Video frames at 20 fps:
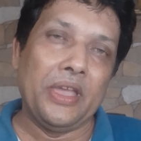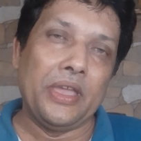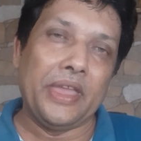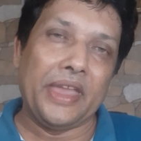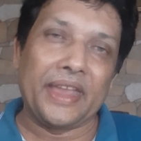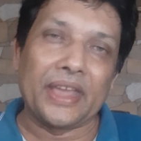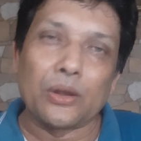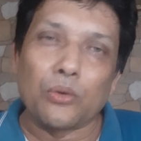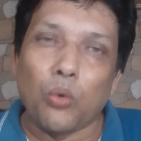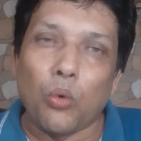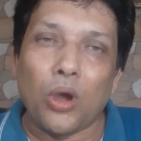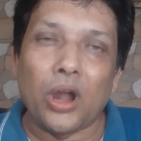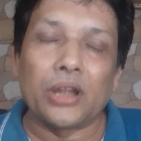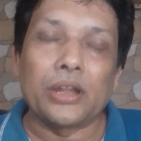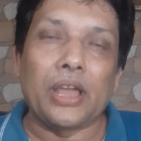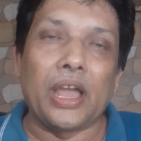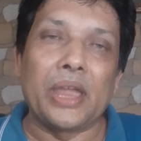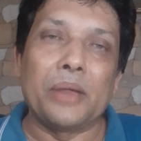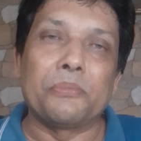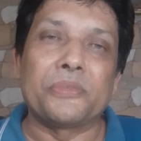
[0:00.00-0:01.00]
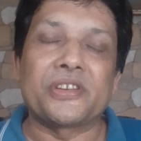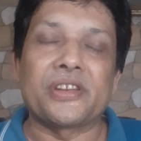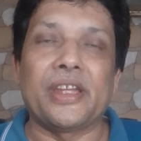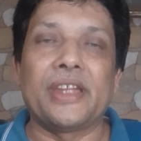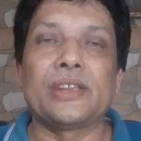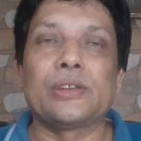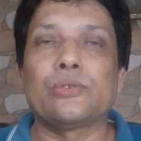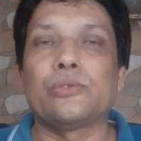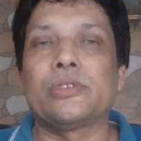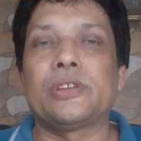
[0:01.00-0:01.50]
again, what I am
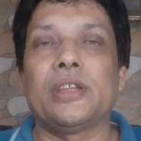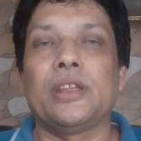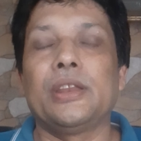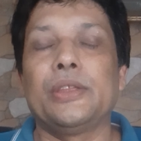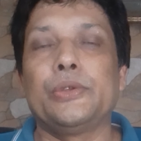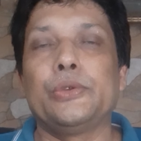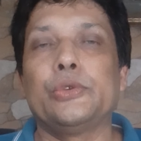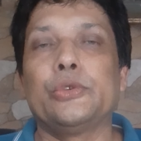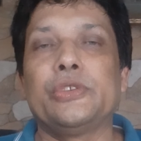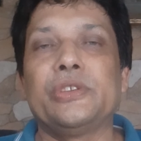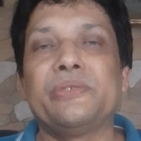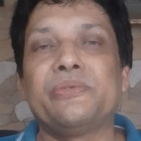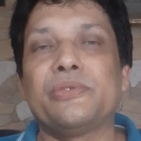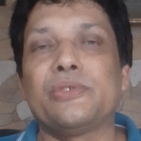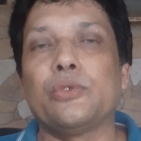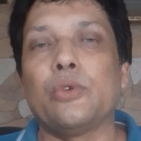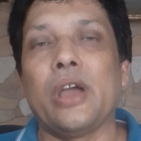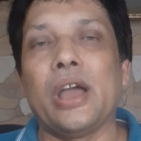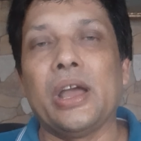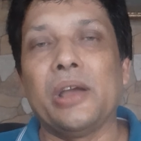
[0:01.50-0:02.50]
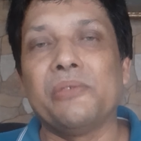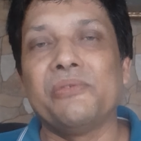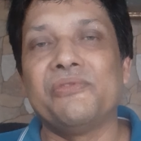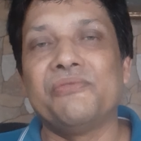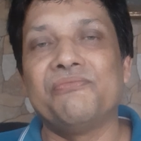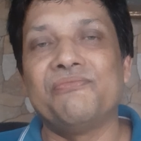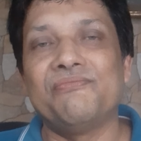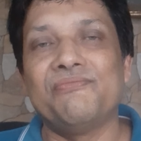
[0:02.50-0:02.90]
trying to tell you, if you have